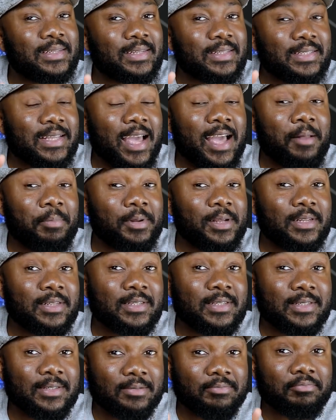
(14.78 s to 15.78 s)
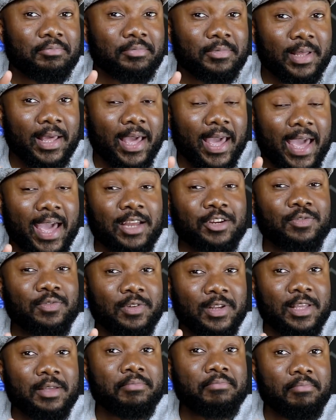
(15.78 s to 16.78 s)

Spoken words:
the tablets actually